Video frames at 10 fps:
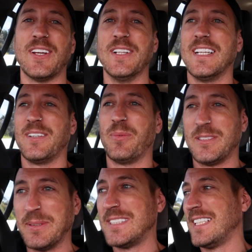so
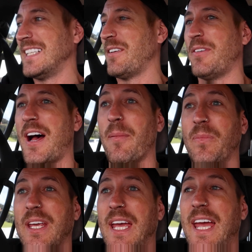it's been sitting in that
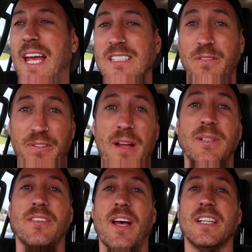farm. It has a
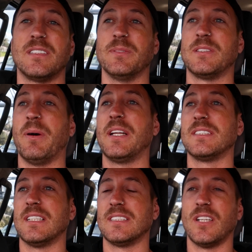family of huntsman
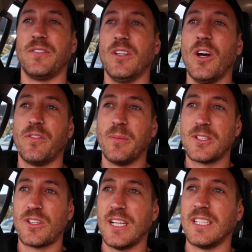spiders in it. So if you're not from
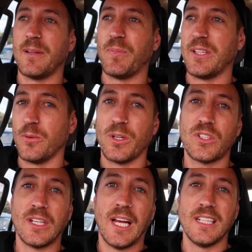Australia and you're
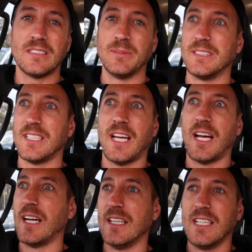watching, huntsmans are